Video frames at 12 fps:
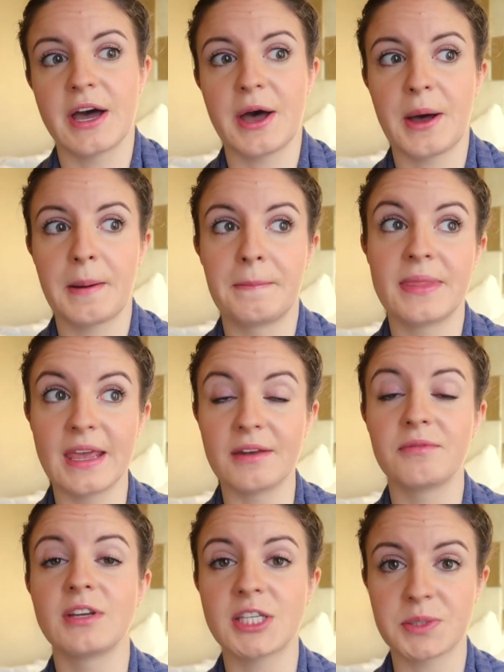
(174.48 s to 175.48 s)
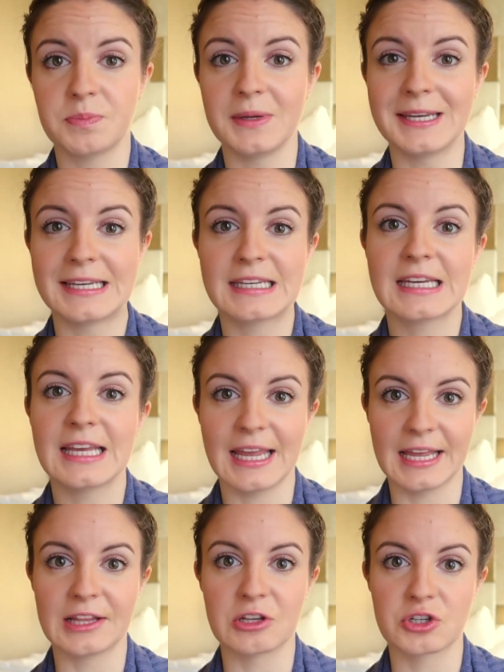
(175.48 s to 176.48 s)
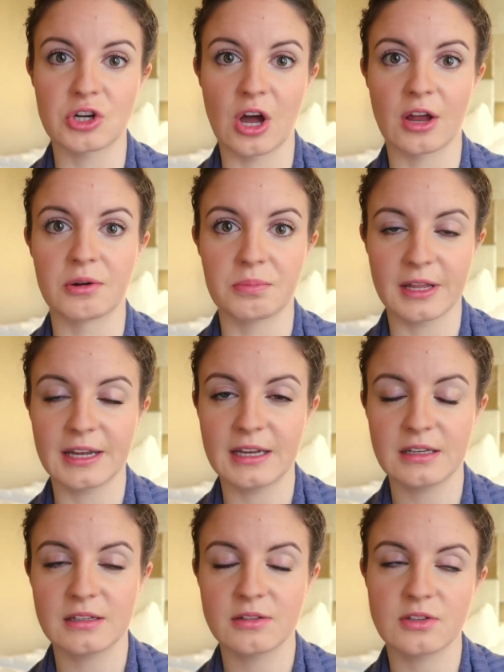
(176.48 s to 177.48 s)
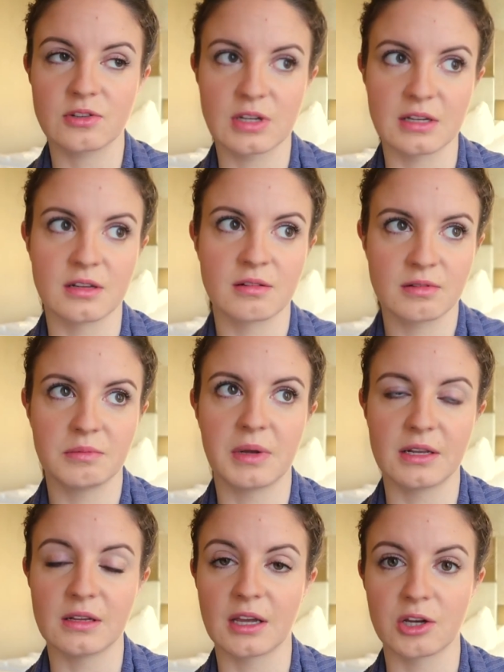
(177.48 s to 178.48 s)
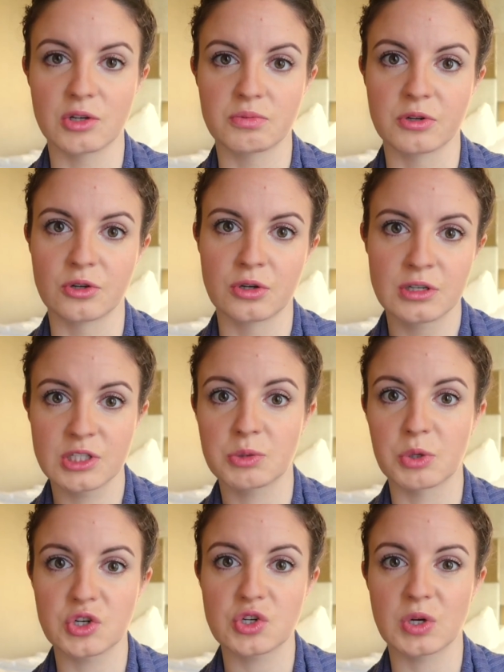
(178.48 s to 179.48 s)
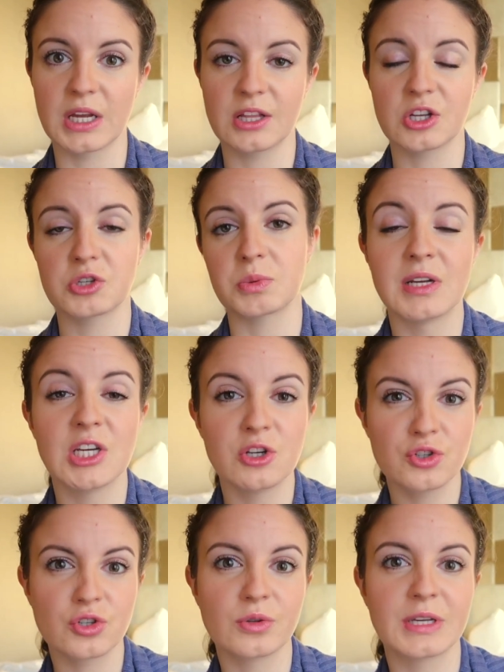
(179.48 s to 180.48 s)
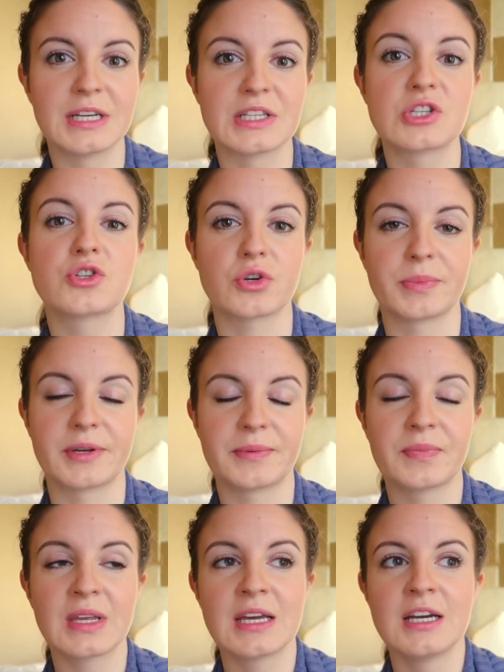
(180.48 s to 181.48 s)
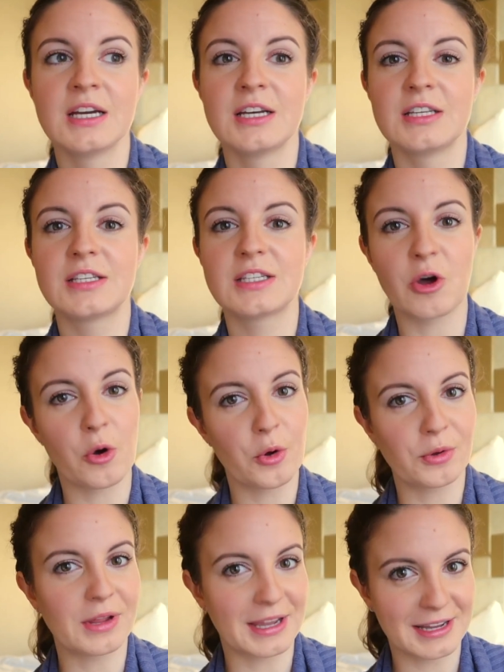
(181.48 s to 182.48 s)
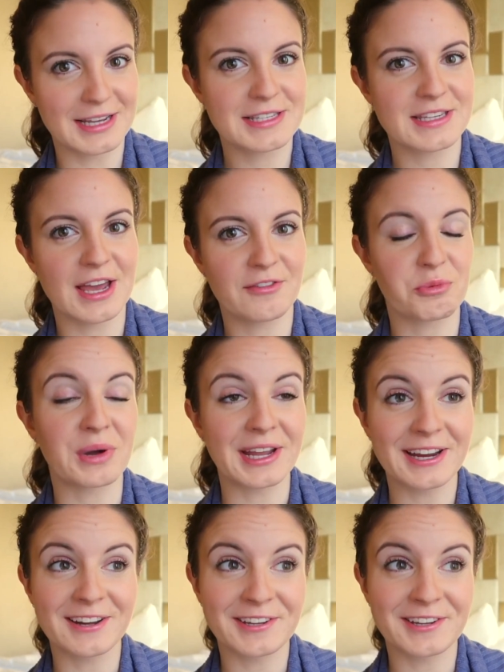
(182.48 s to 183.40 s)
Then we speak English on a plane. So then the main language will switch to English, but usually it's German. So like I said, for my